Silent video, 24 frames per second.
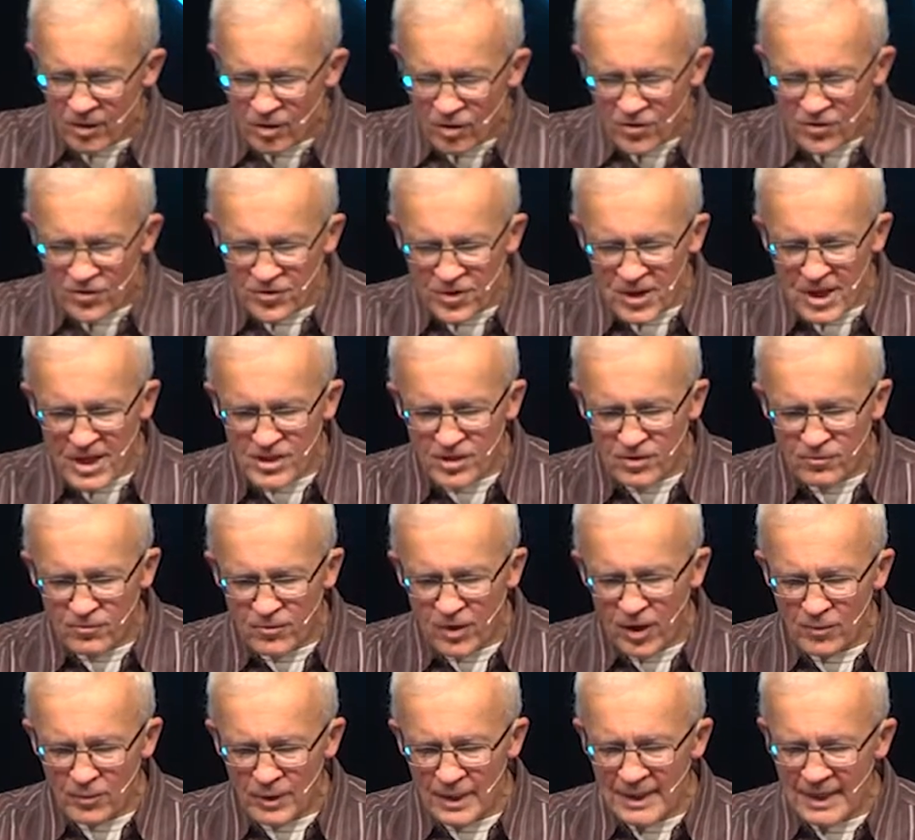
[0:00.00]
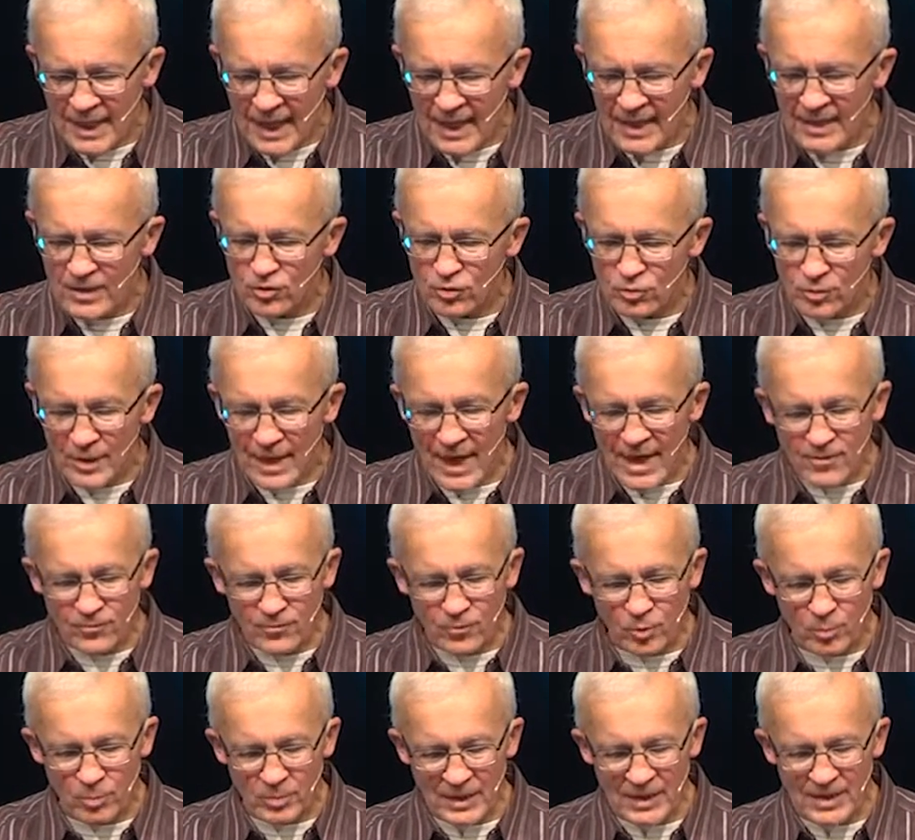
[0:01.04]
This very night, your life
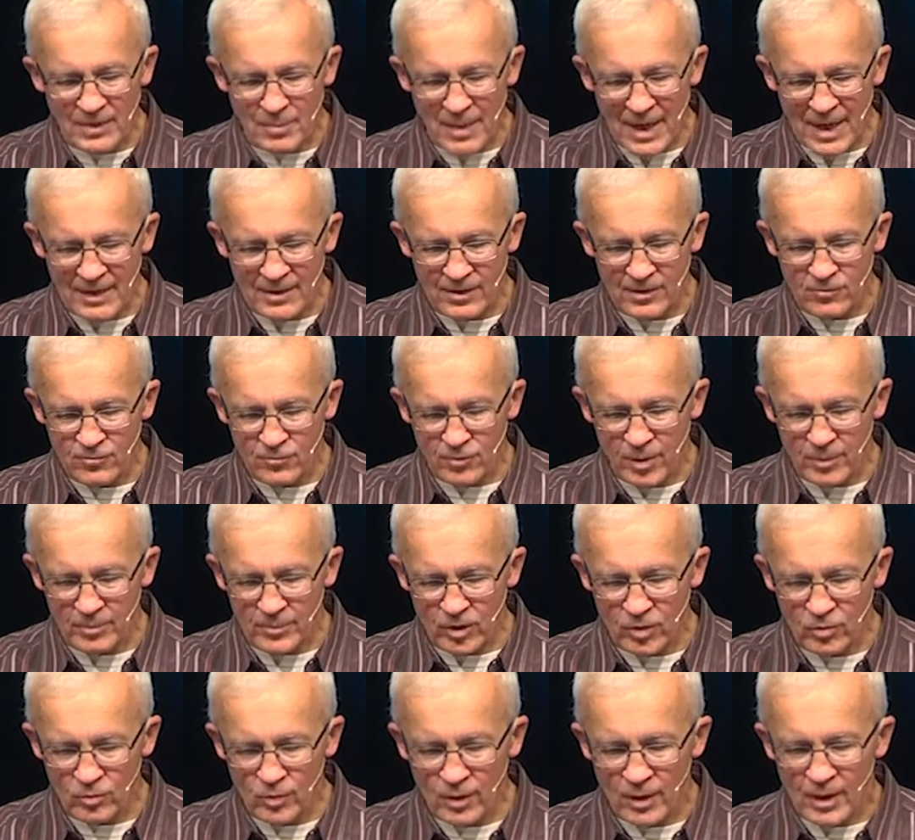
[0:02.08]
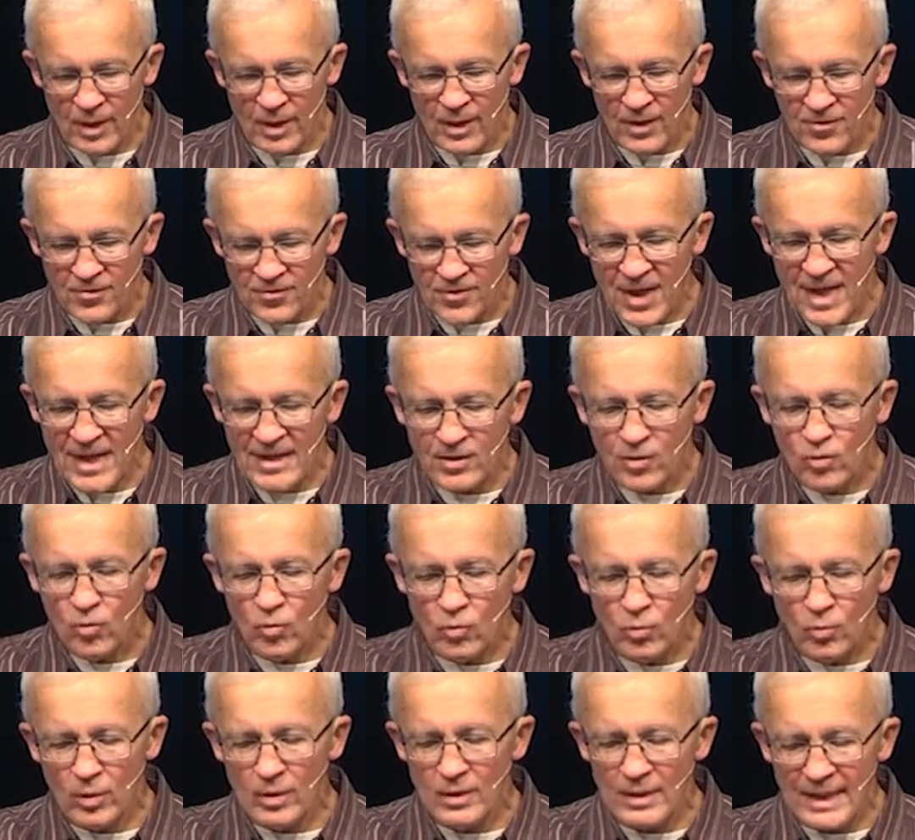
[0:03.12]
will be demanded from you. Then who
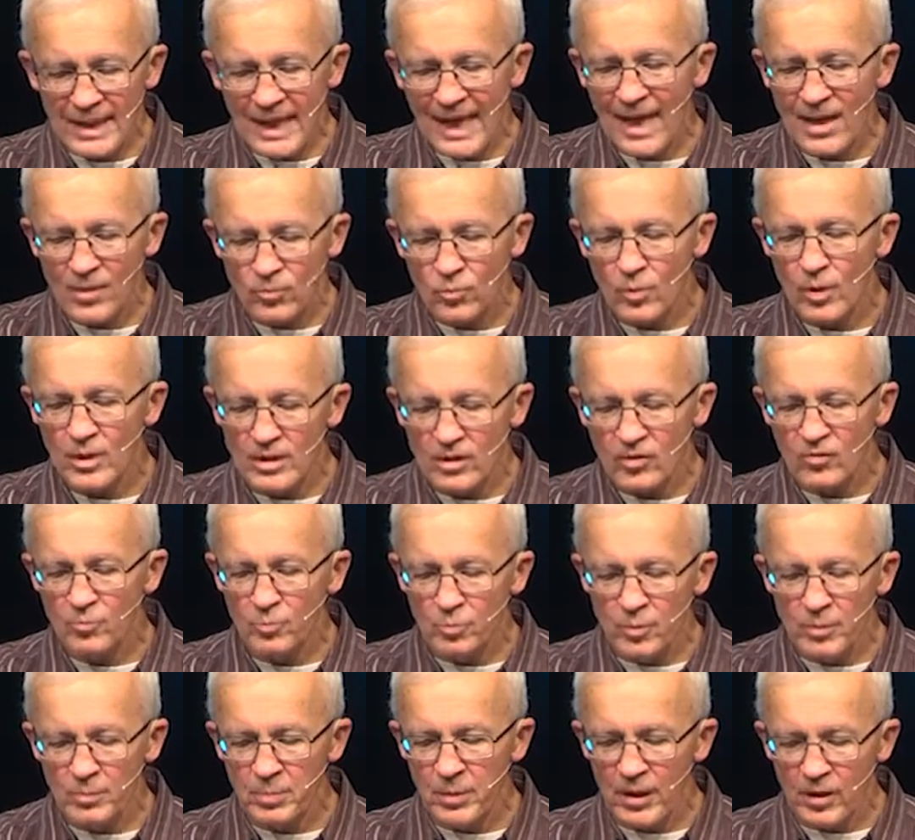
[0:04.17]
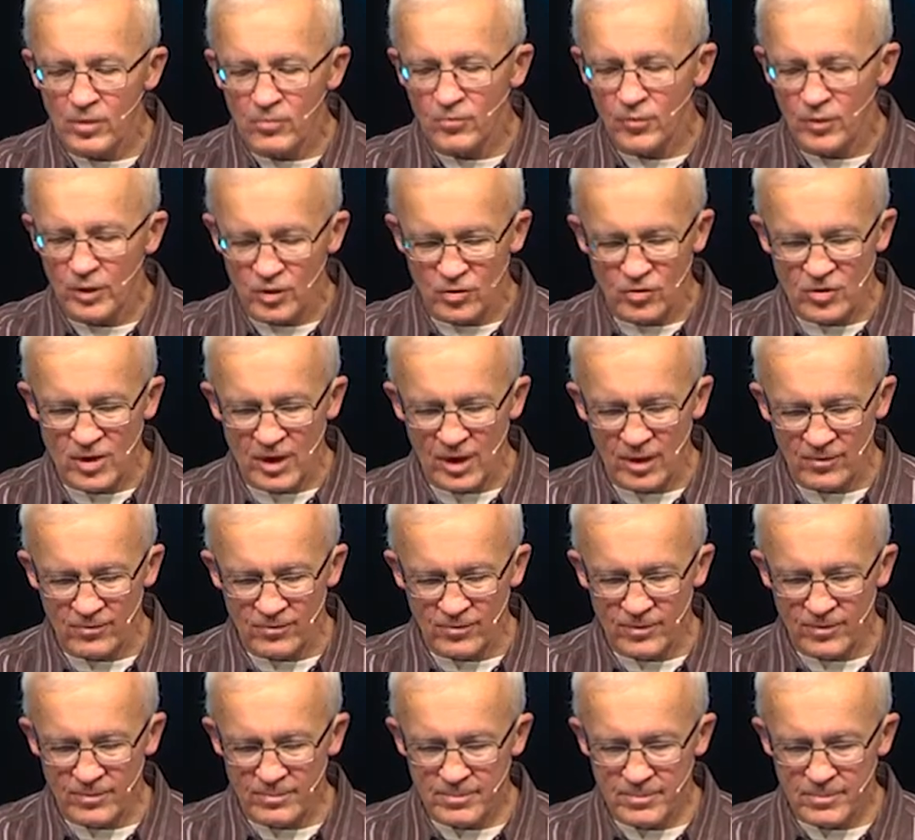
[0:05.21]
will get what you've prepared for yourself?